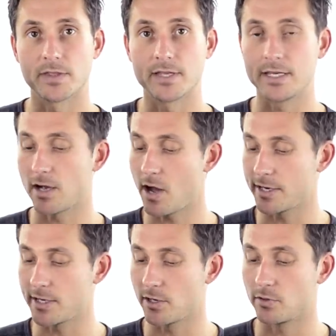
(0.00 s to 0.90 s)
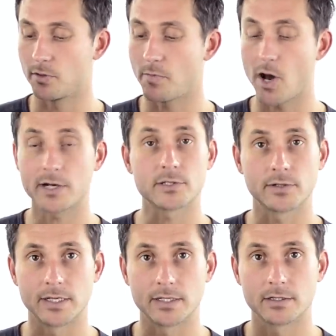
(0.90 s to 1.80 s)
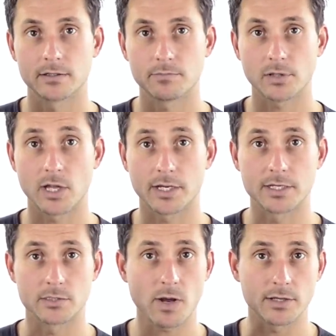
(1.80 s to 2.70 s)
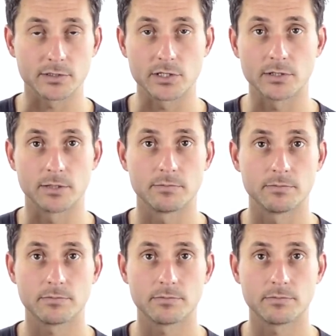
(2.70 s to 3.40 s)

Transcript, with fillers: the audio monitoring plug-in as well, so you could